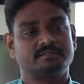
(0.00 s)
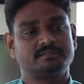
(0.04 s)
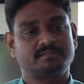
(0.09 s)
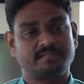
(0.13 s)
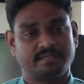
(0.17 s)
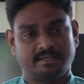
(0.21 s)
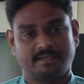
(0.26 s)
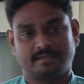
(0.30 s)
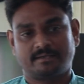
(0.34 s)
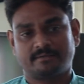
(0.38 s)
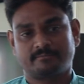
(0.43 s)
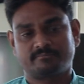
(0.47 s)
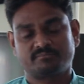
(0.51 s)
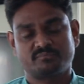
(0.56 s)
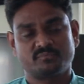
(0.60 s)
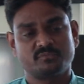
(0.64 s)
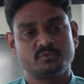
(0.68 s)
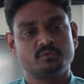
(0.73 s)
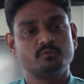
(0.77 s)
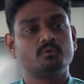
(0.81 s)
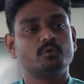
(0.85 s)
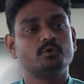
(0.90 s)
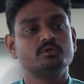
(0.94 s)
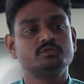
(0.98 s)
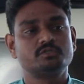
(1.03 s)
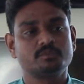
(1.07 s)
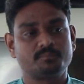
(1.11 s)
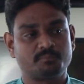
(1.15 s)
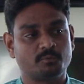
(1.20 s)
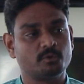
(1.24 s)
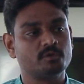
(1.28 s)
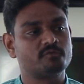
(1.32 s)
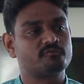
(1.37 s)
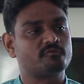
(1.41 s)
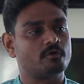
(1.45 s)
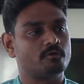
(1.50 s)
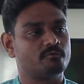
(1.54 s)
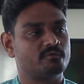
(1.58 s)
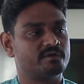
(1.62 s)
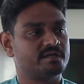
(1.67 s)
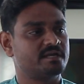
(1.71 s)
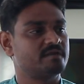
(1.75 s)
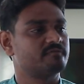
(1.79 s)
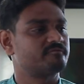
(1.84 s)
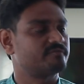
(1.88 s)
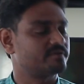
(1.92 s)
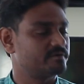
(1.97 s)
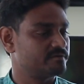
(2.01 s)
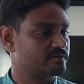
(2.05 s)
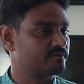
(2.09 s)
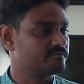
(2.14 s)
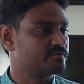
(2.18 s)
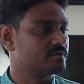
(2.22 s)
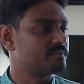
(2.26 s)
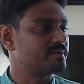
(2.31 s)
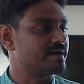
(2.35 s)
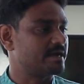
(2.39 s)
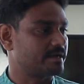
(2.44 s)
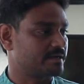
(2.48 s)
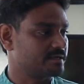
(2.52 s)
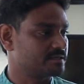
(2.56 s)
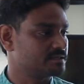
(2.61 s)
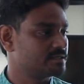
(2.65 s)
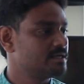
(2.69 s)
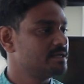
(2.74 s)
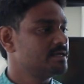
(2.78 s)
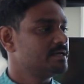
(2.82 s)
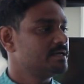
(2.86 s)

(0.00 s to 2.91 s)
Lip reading: thing you want to put forward in front of the market.